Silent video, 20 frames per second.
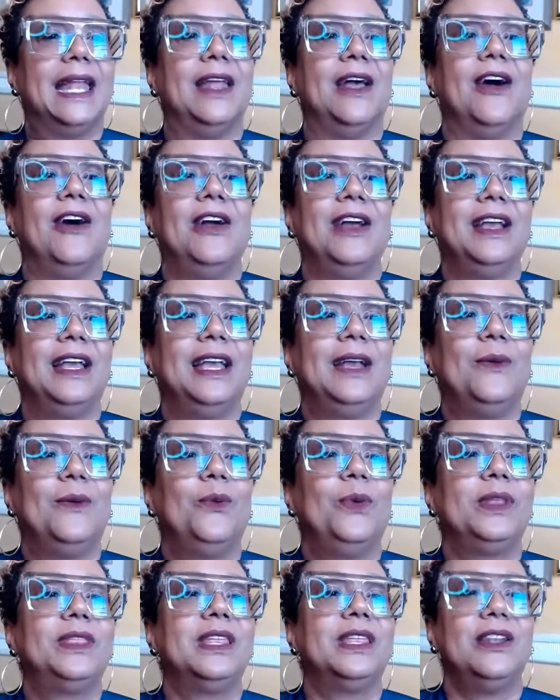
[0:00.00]
Now,
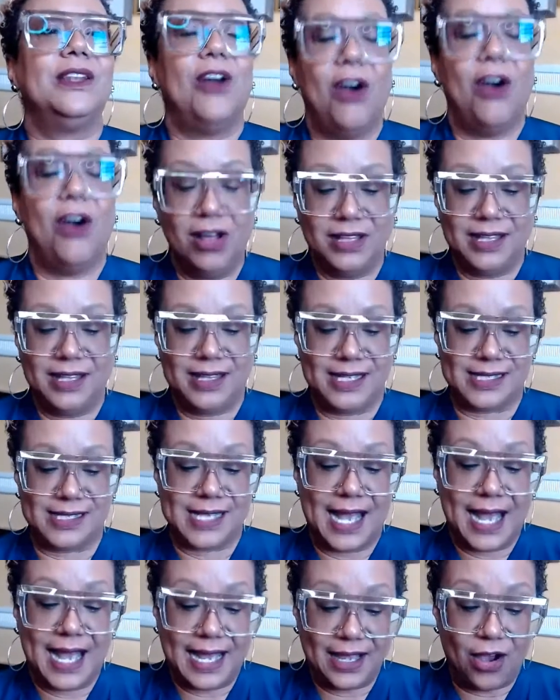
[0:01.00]
within all of
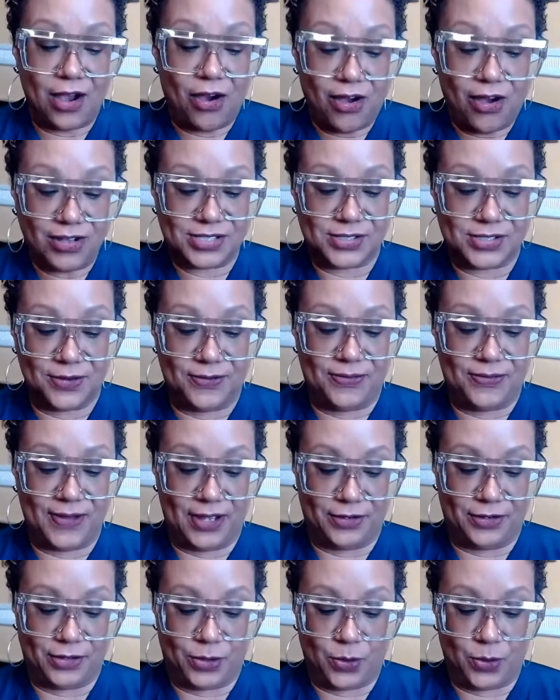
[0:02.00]
this, I also
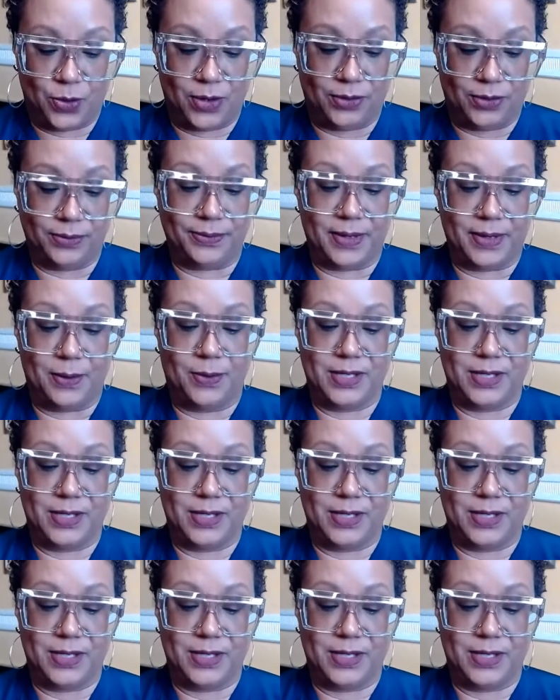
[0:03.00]
found a quote.